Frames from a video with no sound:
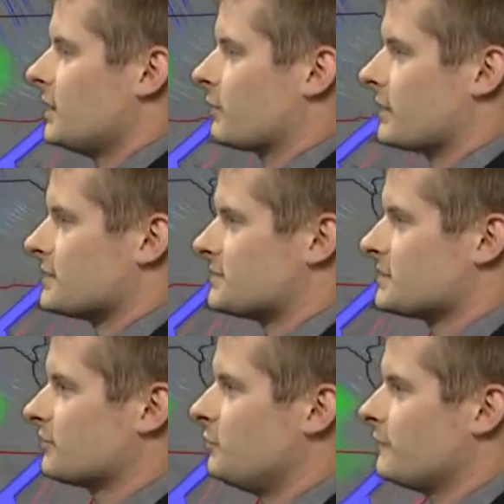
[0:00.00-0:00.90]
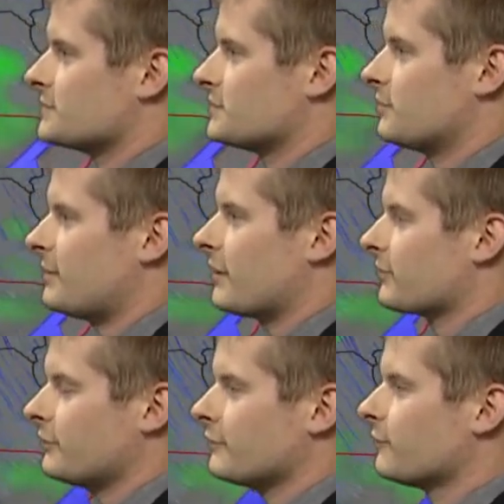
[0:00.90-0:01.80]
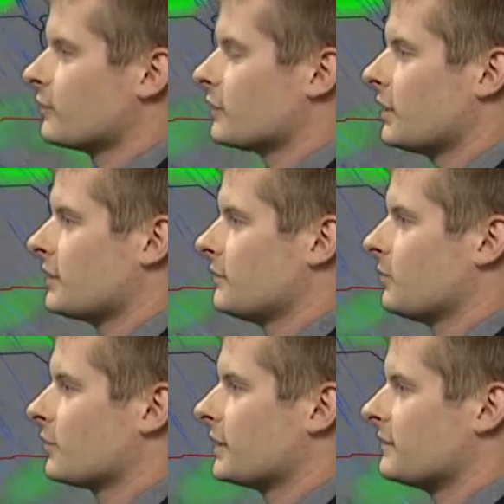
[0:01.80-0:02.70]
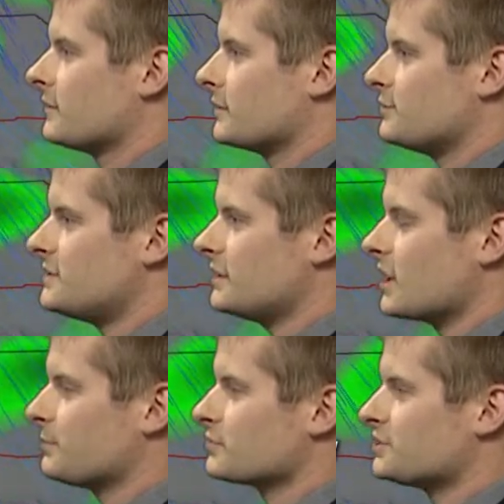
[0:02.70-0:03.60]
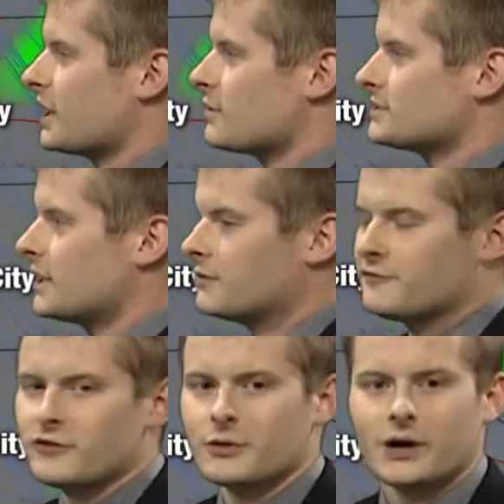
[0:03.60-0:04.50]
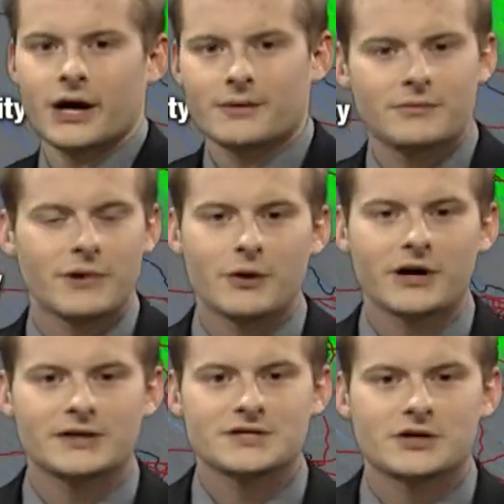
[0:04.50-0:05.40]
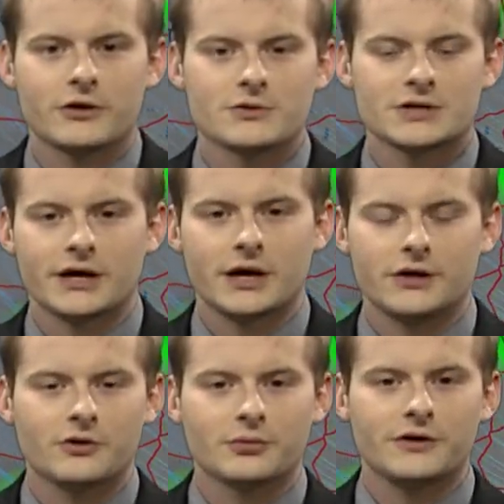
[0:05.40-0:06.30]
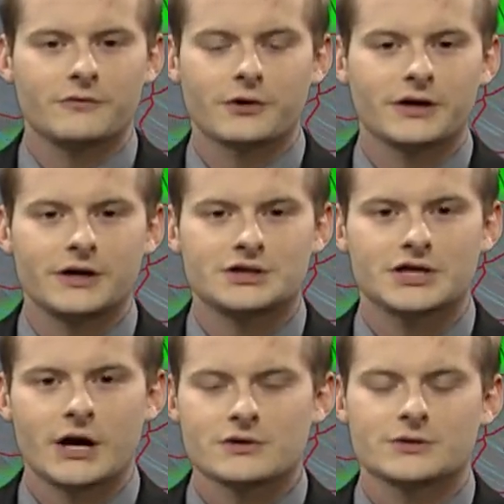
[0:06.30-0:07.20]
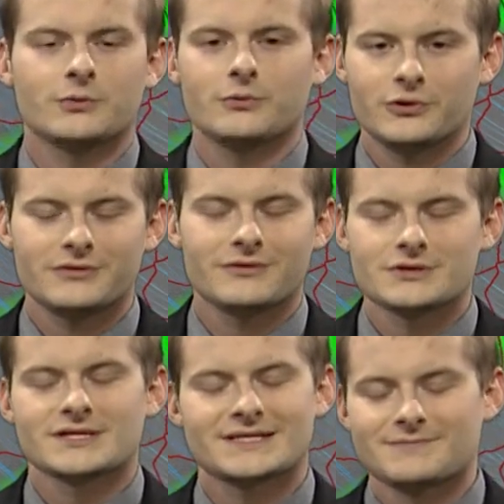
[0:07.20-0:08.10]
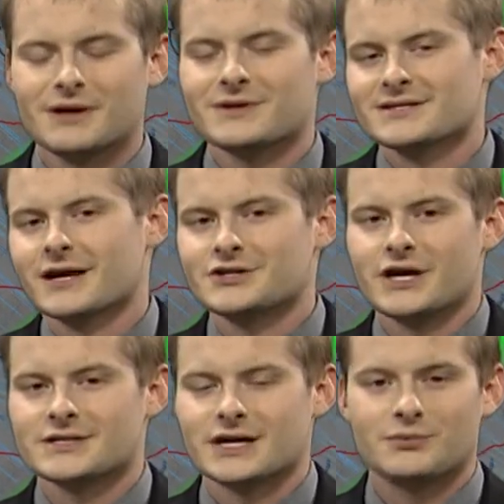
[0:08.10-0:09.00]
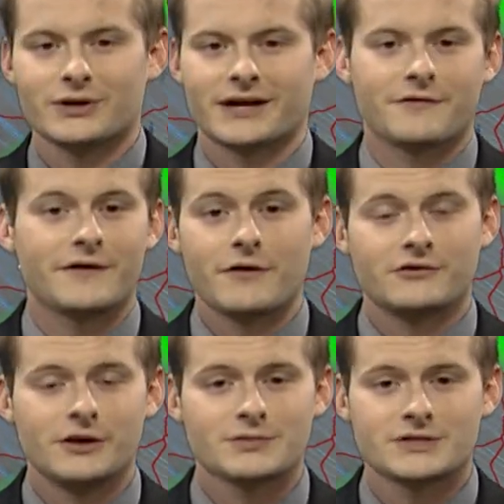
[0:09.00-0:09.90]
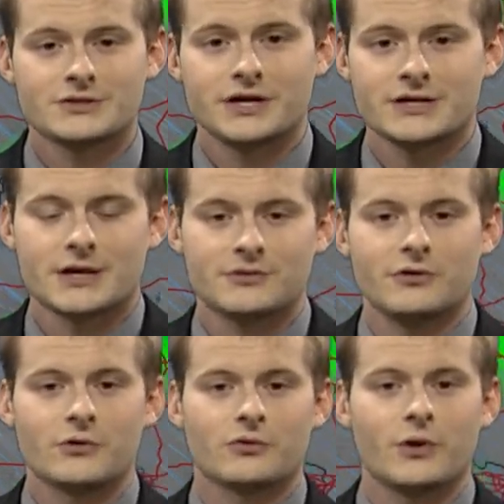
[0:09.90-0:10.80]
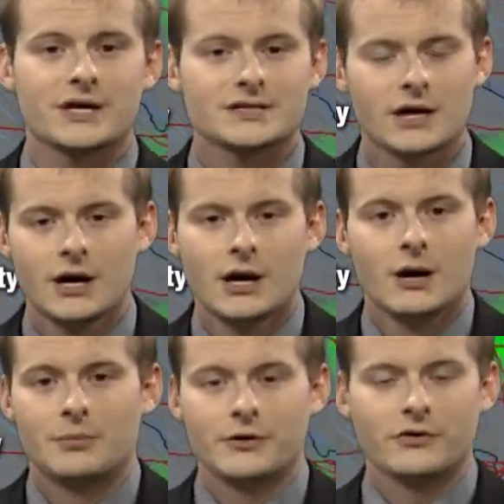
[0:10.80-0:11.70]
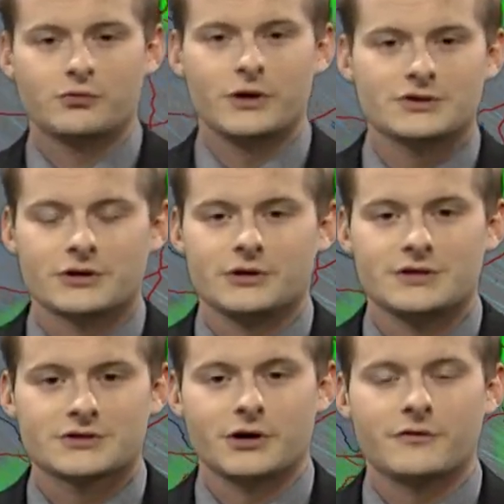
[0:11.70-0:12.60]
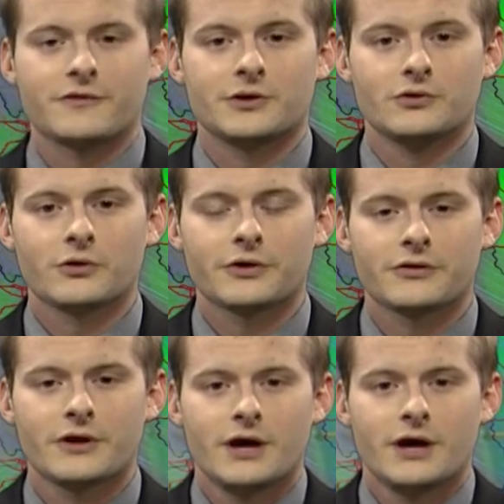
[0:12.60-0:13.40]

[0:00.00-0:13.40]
We're going to start to move this through about 3 or 4 o'clock in the morning. And you see a couple showers that form. I would kind of discard those. I don't believe we're going to get any showers. There's maybe a slight chance. I put it like a 5 or 10% chance up to the northwest. But those winds are going to be screaming from the north.